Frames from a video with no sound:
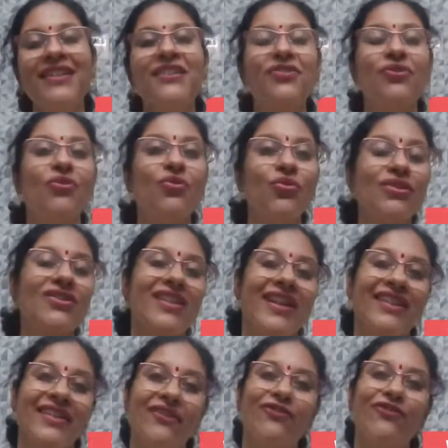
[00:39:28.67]
So do stay
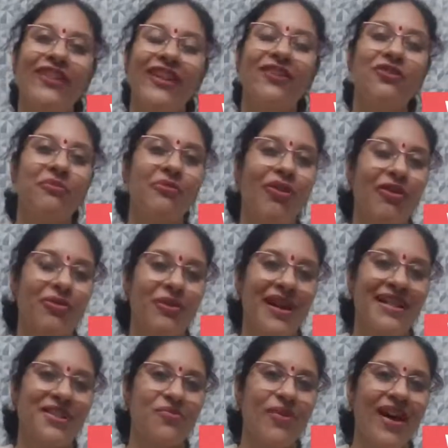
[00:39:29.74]
tuned in tomorrow
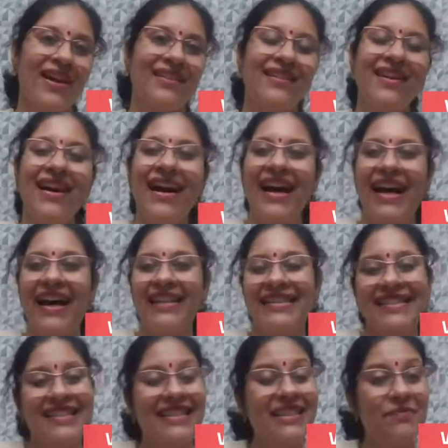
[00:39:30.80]
as well at
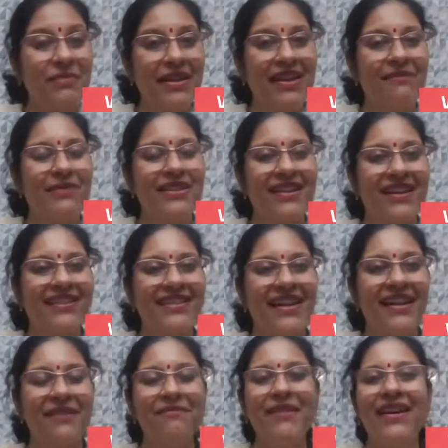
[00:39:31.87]
6 p.m. India
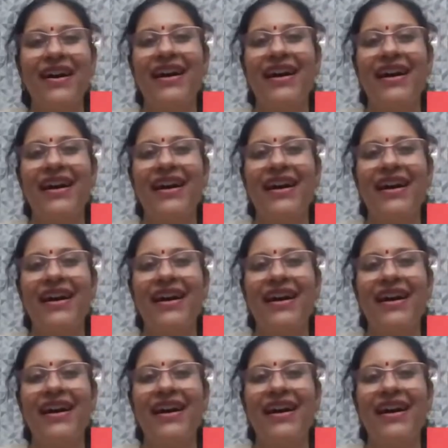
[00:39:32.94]
time.